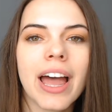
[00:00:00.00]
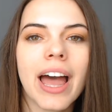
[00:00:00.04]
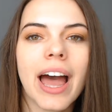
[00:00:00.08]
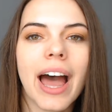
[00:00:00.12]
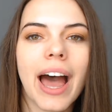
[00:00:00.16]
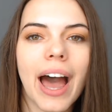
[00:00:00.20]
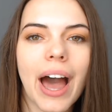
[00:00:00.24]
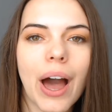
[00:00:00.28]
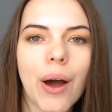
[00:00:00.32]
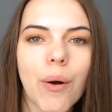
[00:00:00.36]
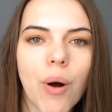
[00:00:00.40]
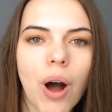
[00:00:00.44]

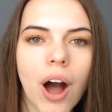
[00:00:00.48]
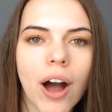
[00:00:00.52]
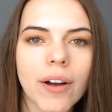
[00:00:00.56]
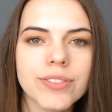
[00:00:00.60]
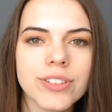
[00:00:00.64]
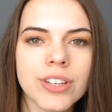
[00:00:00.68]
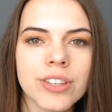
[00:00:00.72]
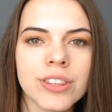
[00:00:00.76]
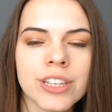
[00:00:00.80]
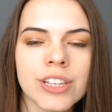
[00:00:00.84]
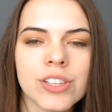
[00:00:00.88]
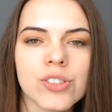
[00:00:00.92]
how
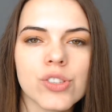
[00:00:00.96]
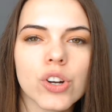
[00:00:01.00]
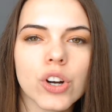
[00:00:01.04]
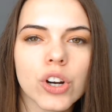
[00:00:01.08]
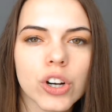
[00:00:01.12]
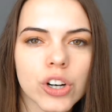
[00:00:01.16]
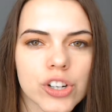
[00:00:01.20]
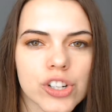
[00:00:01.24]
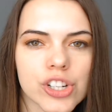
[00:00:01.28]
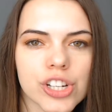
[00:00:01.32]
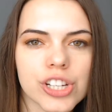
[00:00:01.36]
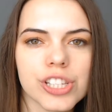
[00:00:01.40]
often these
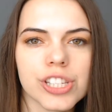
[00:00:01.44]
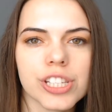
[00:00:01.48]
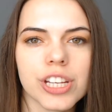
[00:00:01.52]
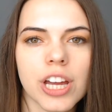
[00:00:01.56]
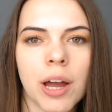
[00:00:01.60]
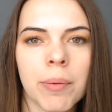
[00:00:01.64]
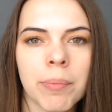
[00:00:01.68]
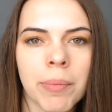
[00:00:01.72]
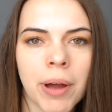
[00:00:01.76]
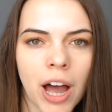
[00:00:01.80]
urges come